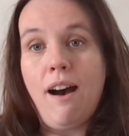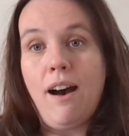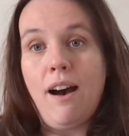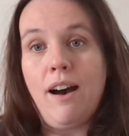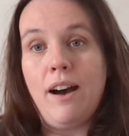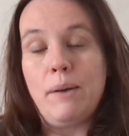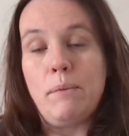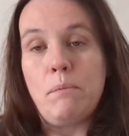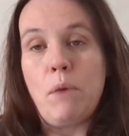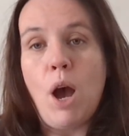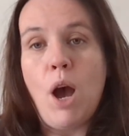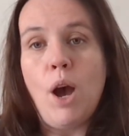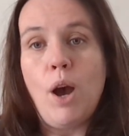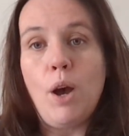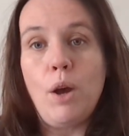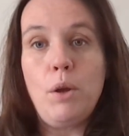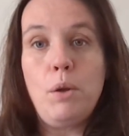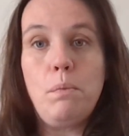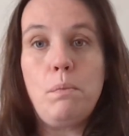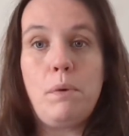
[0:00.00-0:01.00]
I'm
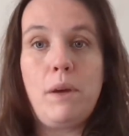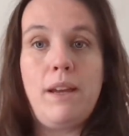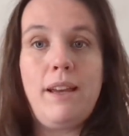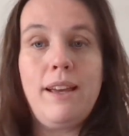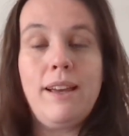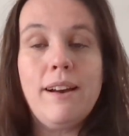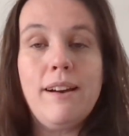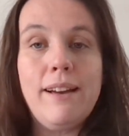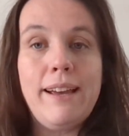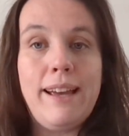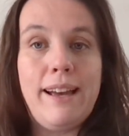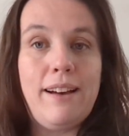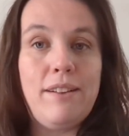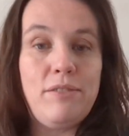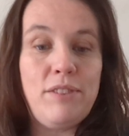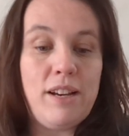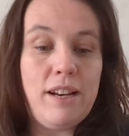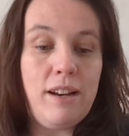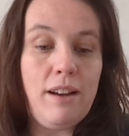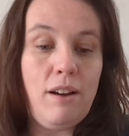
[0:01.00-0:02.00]
hoping I
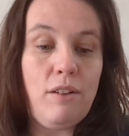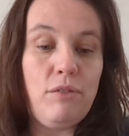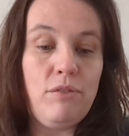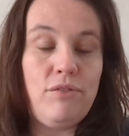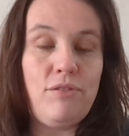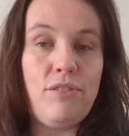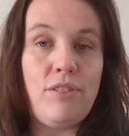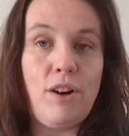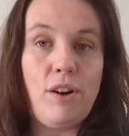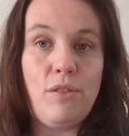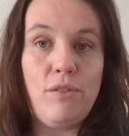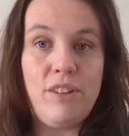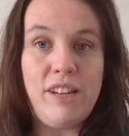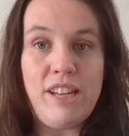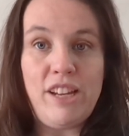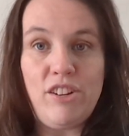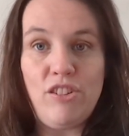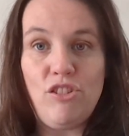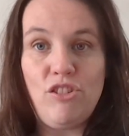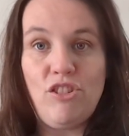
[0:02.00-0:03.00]
have enough of
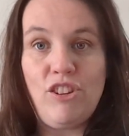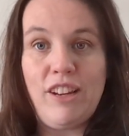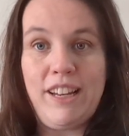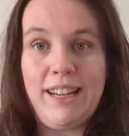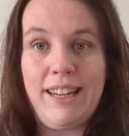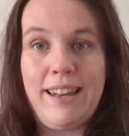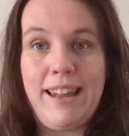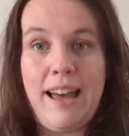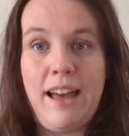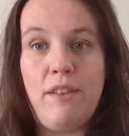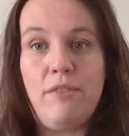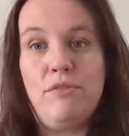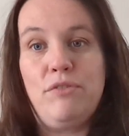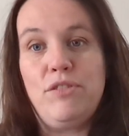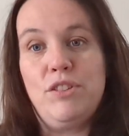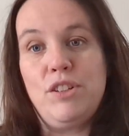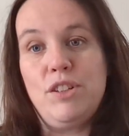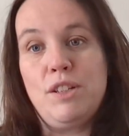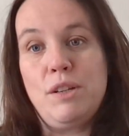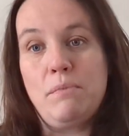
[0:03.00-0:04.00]
each
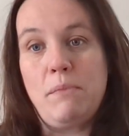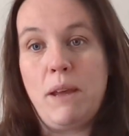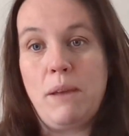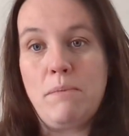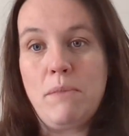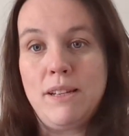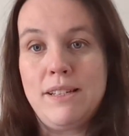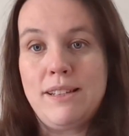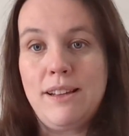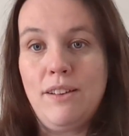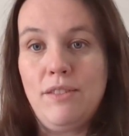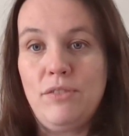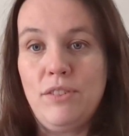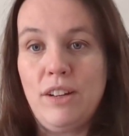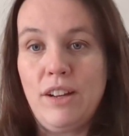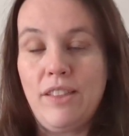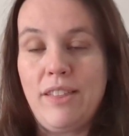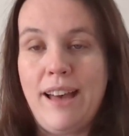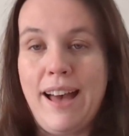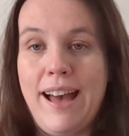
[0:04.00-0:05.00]
left to make myself
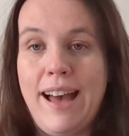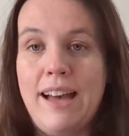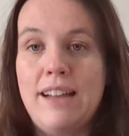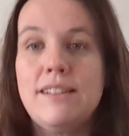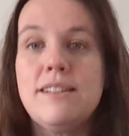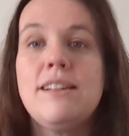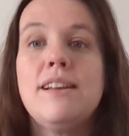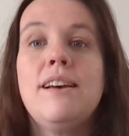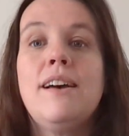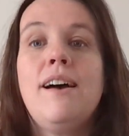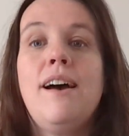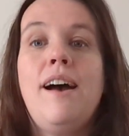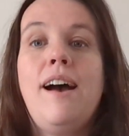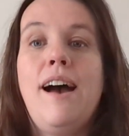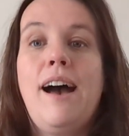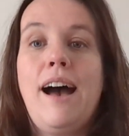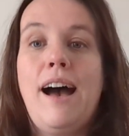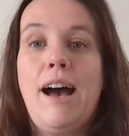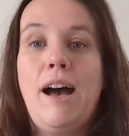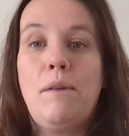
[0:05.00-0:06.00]
another hat,
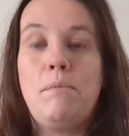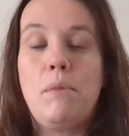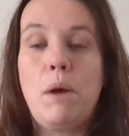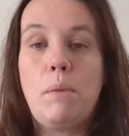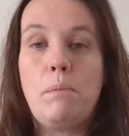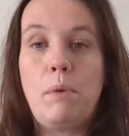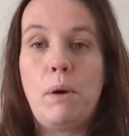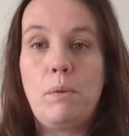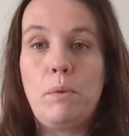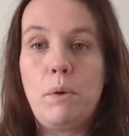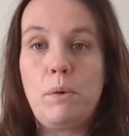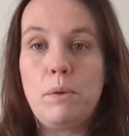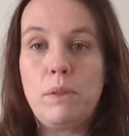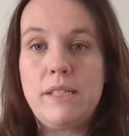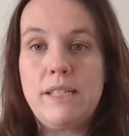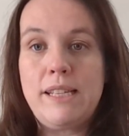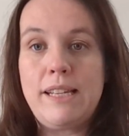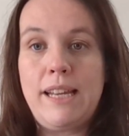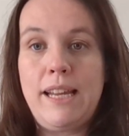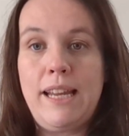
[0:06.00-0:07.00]
but we will
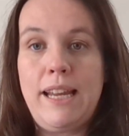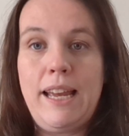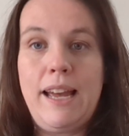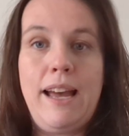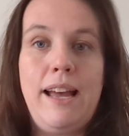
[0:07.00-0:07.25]
see.